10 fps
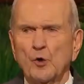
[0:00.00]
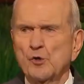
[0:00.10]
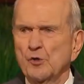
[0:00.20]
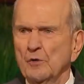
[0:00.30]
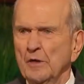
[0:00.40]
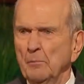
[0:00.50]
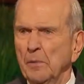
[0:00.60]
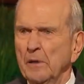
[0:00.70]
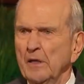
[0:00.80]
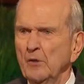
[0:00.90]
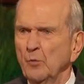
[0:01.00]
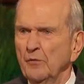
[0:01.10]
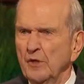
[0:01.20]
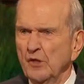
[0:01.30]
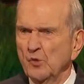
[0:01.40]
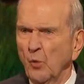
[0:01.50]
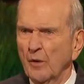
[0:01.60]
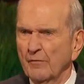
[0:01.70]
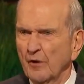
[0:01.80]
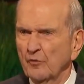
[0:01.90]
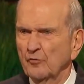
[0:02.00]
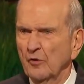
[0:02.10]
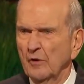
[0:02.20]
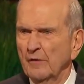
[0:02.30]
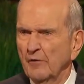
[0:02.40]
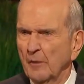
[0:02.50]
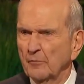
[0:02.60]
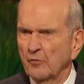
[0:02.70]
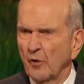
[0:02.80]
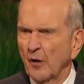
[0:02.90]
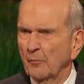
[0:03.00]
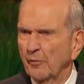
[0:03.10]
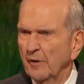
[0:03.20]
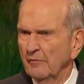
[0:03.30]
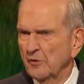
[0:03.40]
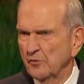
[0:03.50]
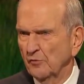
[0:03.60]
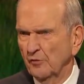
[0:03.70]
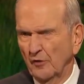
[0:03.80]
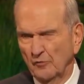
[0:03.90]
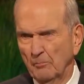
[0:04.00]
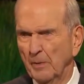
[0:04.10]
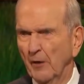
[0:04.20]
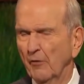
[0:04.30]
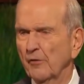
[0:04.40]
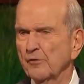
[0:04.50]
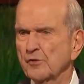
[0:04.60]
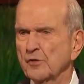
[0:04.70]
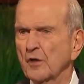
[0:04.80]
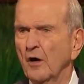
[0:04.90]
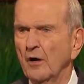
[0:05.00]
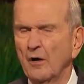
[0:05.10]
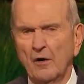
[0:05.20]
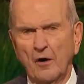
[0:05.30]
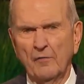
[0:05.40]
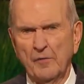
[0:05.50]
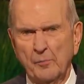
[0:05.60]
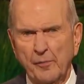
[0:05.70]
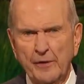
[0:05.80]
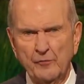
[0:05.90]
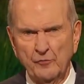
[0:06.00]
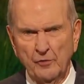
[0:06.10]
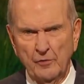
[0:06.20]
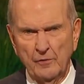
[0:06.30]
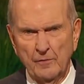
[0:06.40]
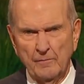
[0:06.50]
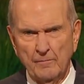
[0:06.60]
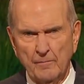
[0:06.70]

I urgently plead with each one of us to live up to our privileges as bearers of the priesthood.